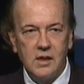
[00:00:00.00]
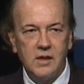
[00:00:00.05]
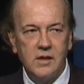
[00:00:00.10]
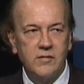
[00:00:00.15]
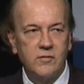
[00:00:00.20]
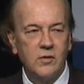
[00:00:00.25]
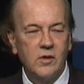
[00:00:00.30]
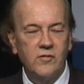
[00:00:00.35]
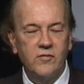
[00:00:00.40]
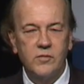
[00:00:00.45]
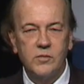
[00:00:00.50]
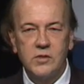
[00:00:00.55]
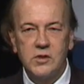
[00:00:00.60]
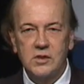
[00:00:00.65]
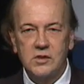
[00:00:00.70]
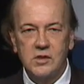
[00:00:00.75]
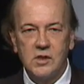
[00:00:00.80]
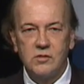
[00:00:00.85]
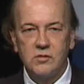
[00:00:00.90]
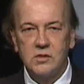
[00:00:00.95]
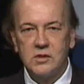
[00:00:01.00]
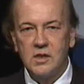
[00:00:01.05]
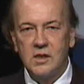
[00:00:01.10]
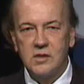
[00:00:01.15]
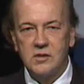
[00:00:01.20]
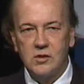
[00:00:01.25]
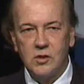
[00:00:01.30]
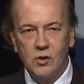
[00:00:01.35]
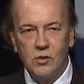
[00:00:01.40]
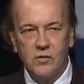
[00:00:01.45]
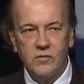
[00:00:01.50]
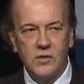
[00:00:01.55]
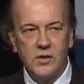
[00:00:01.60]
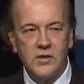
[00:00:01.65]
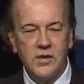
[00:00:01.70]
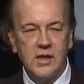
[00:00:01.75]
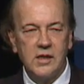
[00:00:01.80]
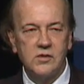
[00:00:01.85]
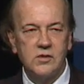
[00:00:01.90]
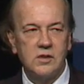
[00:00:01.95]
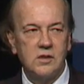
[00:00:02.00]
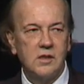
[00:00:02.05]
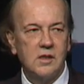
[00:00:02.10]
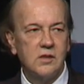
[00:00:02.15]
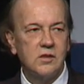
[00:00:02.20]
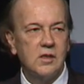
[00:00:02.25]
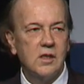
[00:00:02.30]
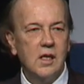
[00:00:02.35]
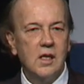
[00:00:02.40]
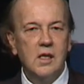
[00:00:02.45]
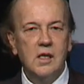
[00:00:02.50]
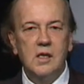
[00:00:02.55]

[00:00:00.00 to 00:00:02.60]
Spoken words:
They've gone from 600 tons to over 1,000 tons.